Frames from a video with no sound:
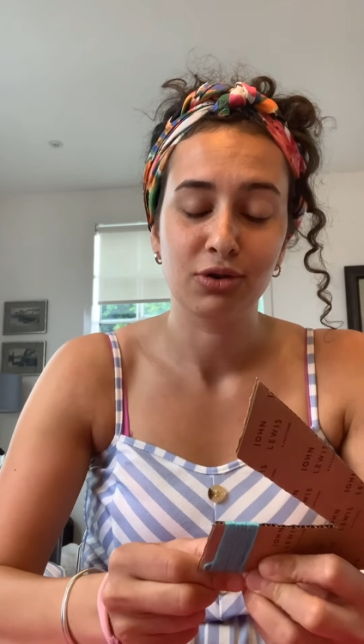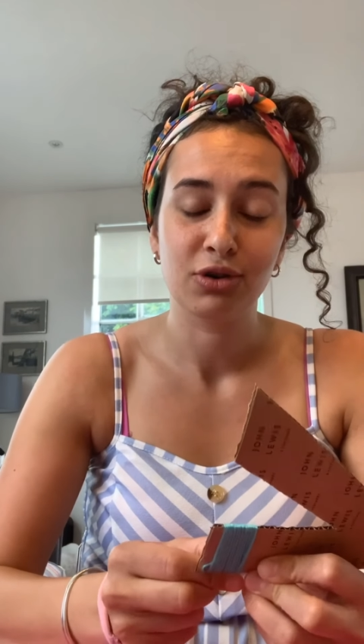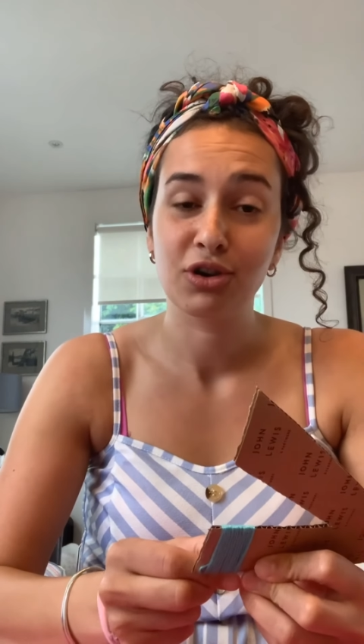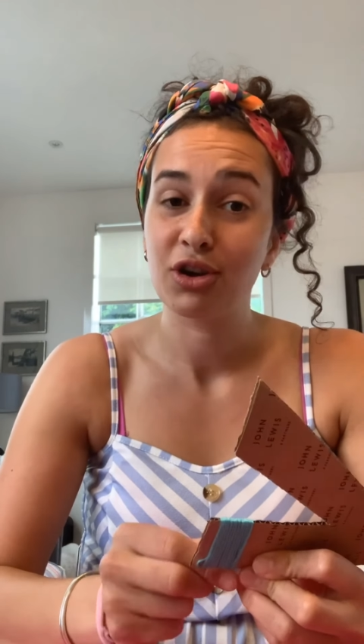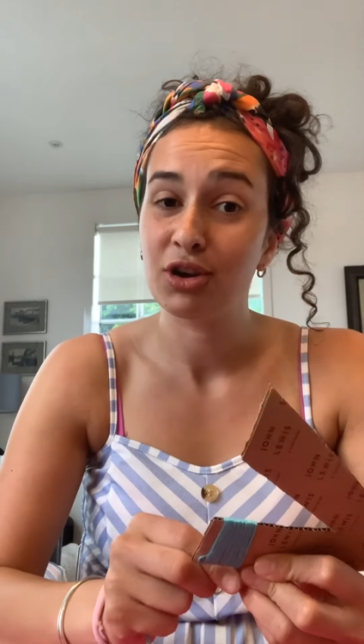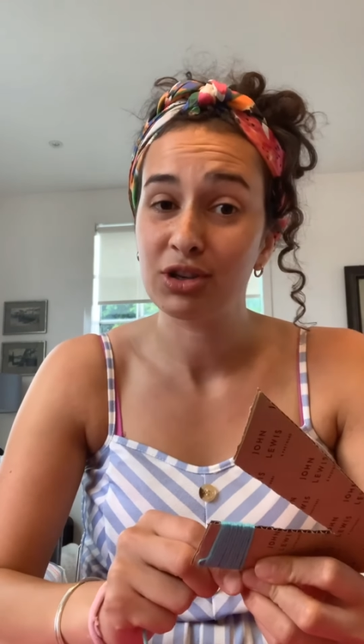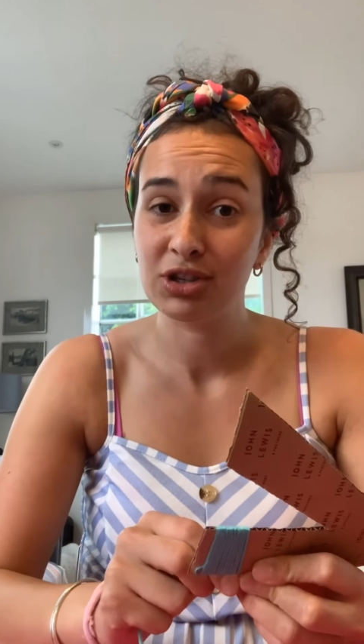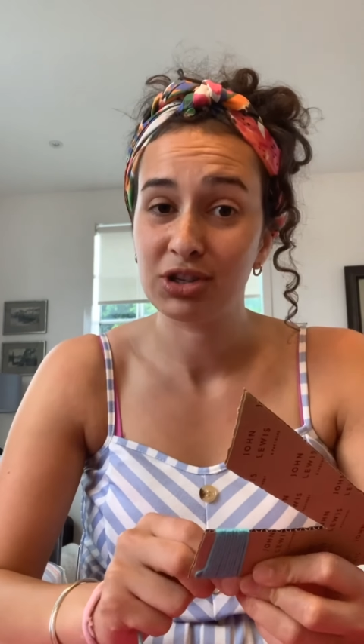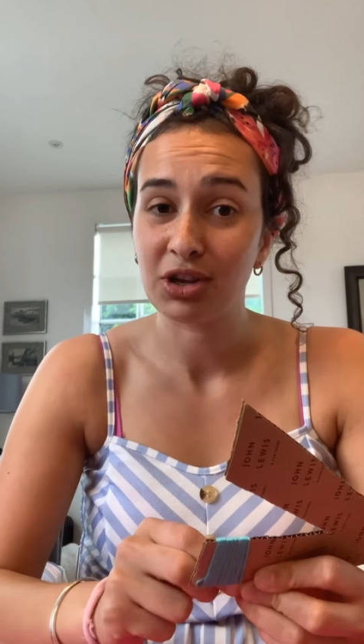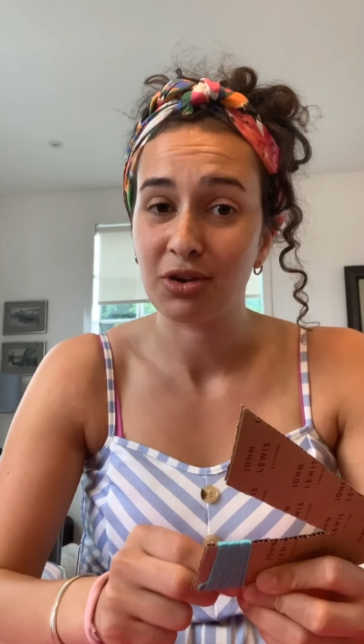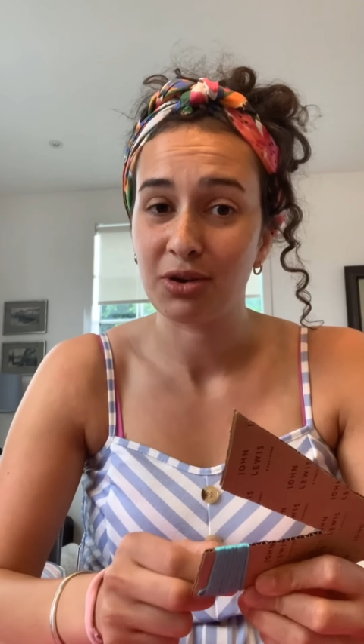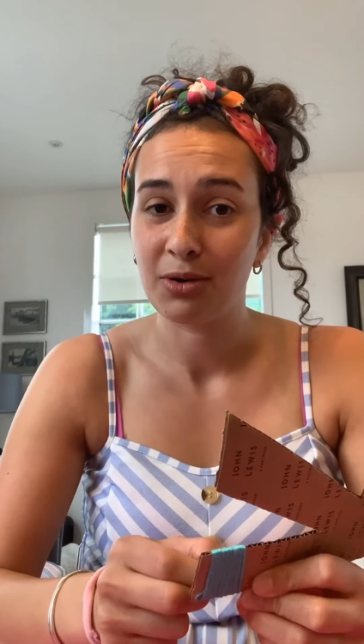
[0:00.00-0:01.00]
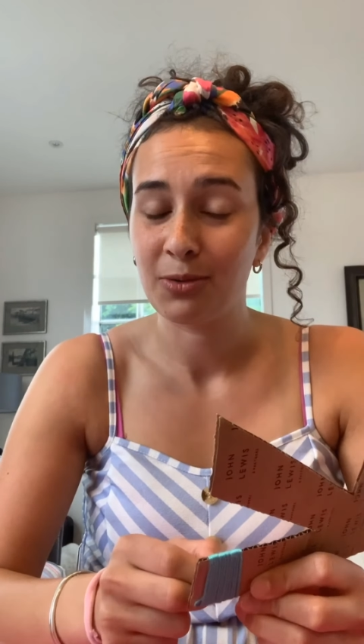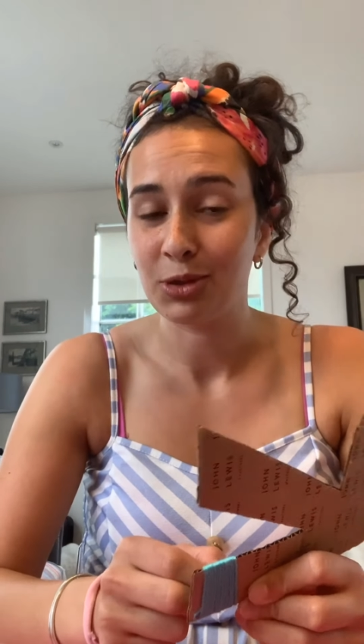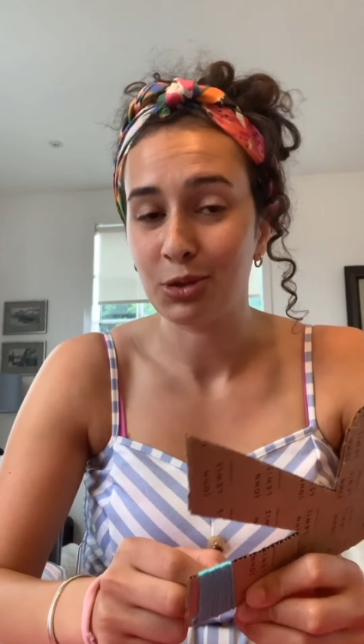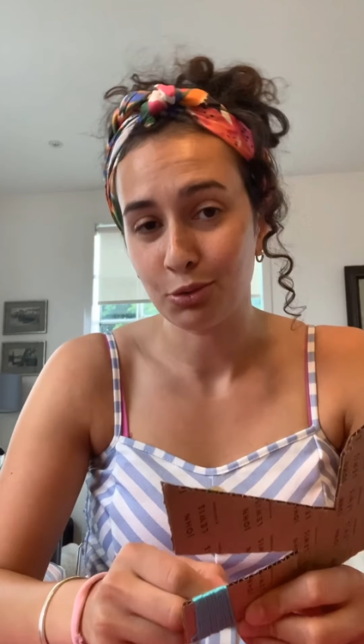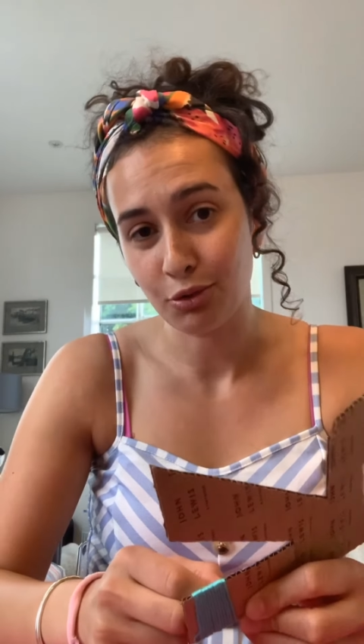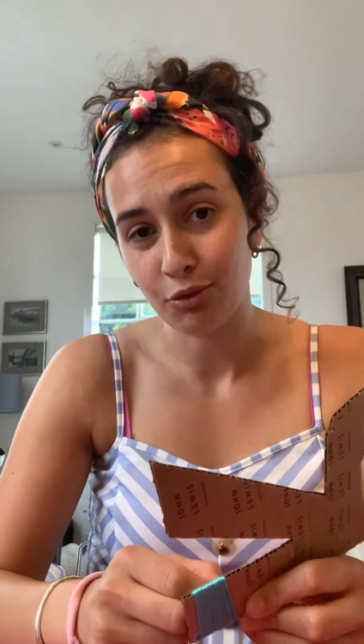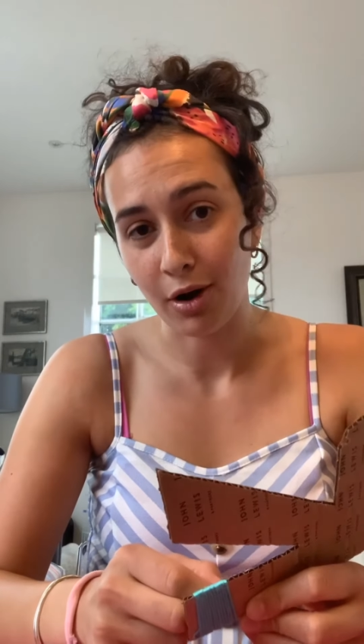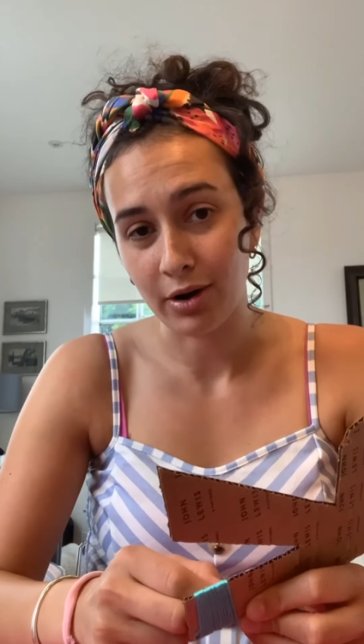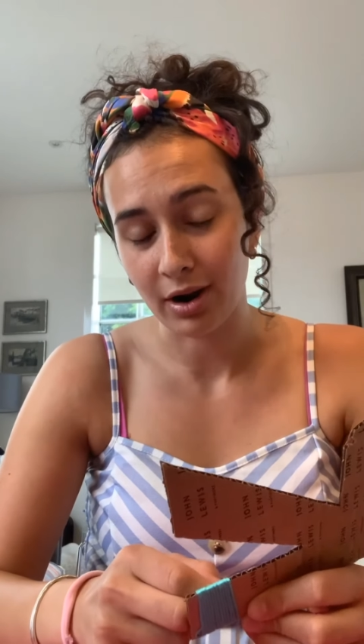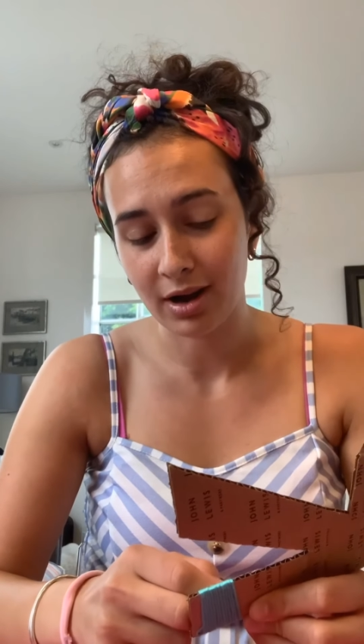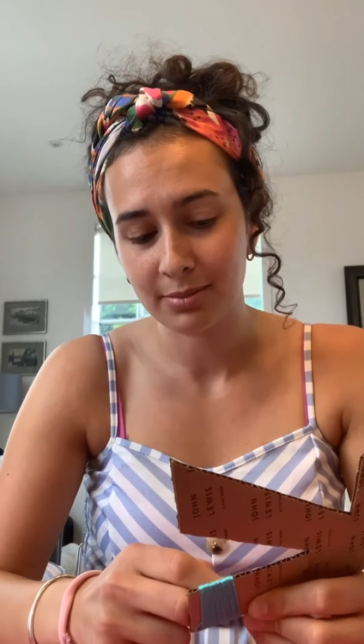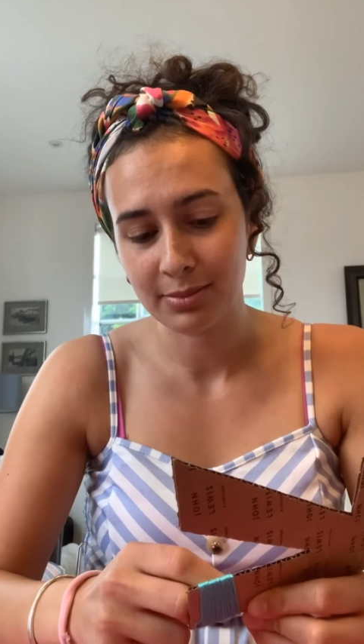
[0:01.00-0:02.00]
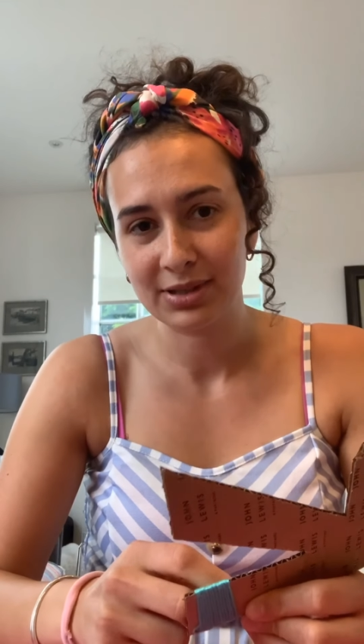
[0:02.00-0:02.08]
could do with your grown-ups,